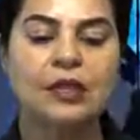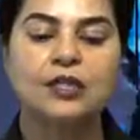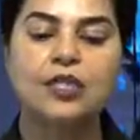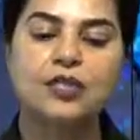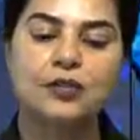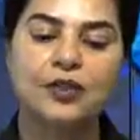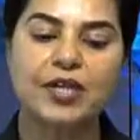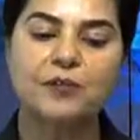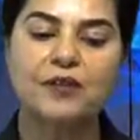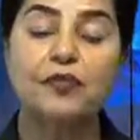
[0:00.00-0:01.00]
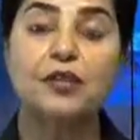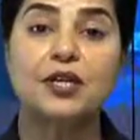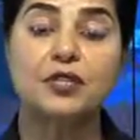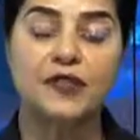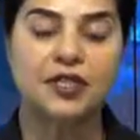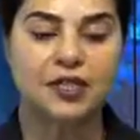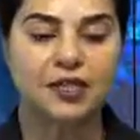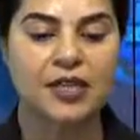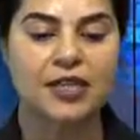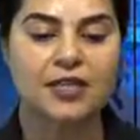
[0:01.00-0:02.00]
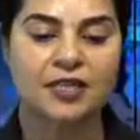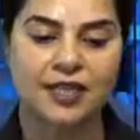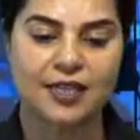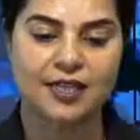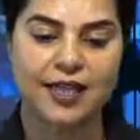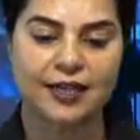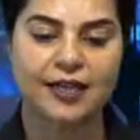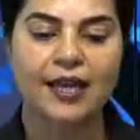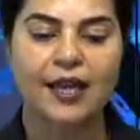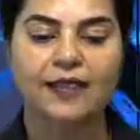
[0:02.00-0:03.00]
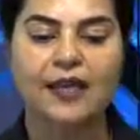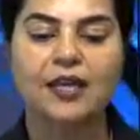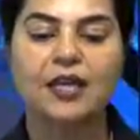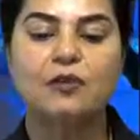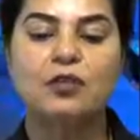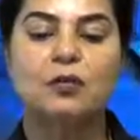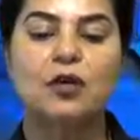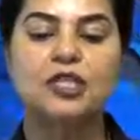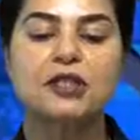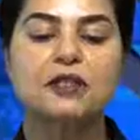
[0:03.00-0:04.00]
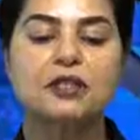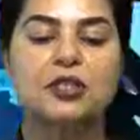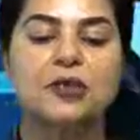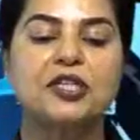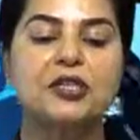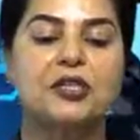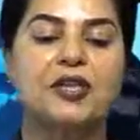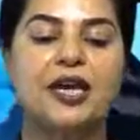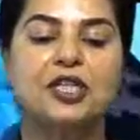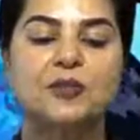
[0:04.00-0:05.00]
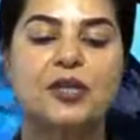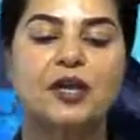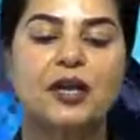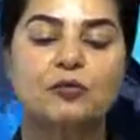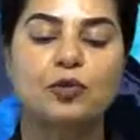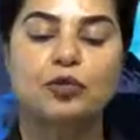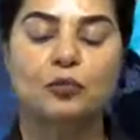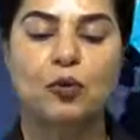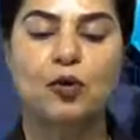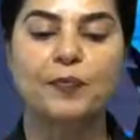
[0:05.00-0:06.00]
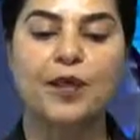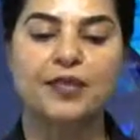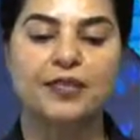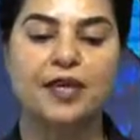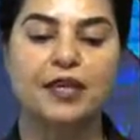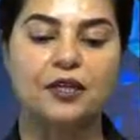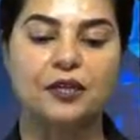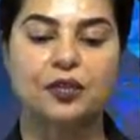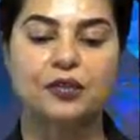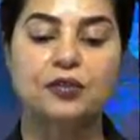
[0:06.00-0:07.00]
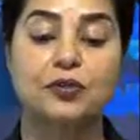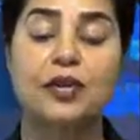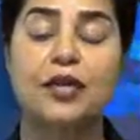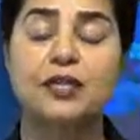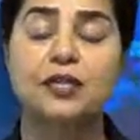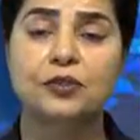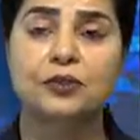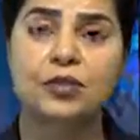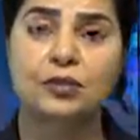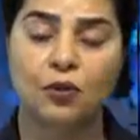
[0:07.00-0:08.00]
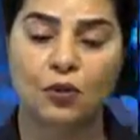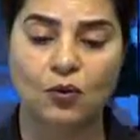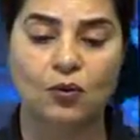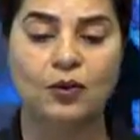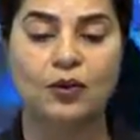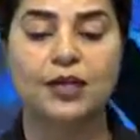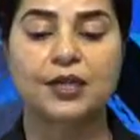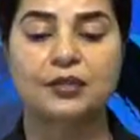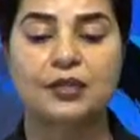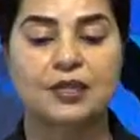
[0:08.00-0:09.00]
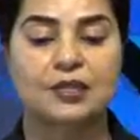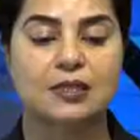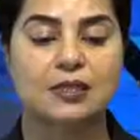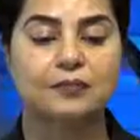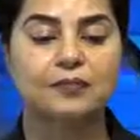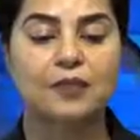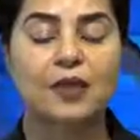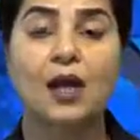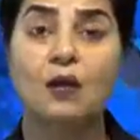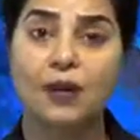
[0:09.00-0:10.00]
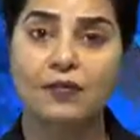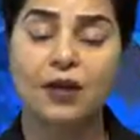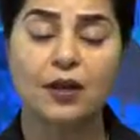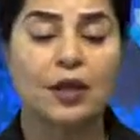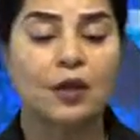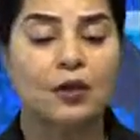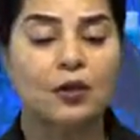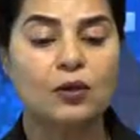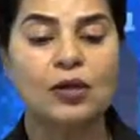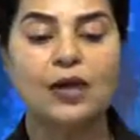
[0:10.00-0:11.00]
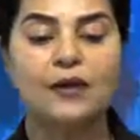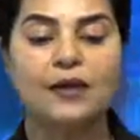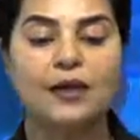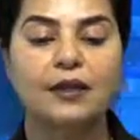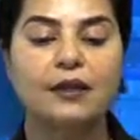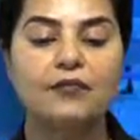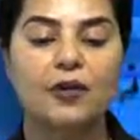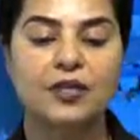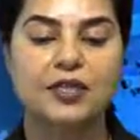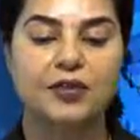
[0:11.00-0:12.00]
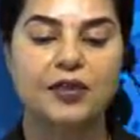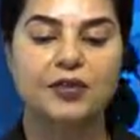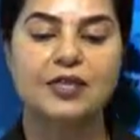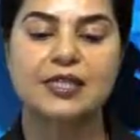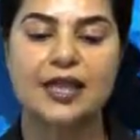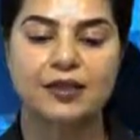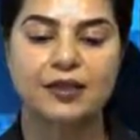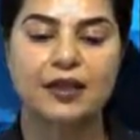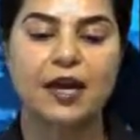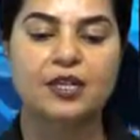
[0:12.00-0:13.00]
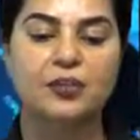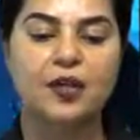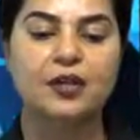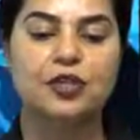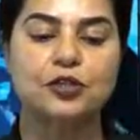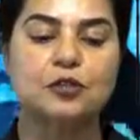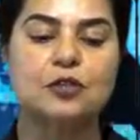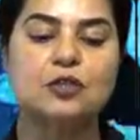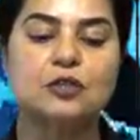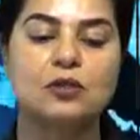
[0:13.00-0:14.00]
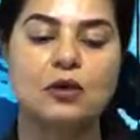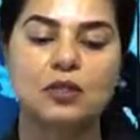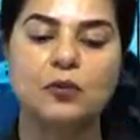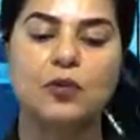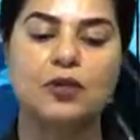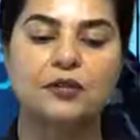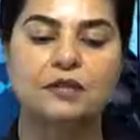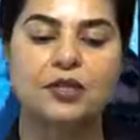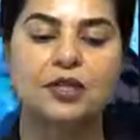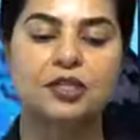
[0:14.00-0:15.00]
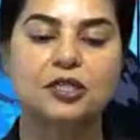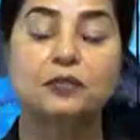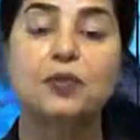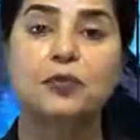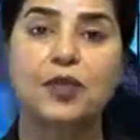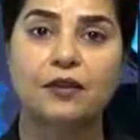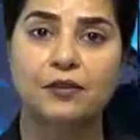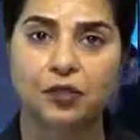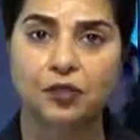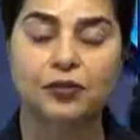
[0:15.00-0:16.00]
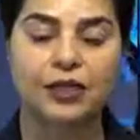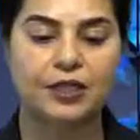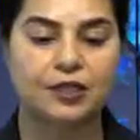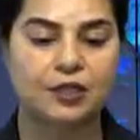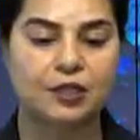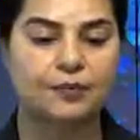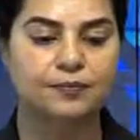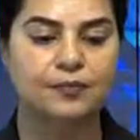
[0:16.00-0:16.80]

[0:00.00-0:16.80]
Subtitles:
Just 2 days before his visit, Xi said that he was watching the situation in Kashmir and would support Pakistan in issues related to its core interests. However, Gokhale, the Indian Foreign Secretary, said the Kashmir issue was not a point of discussion between the two leaders.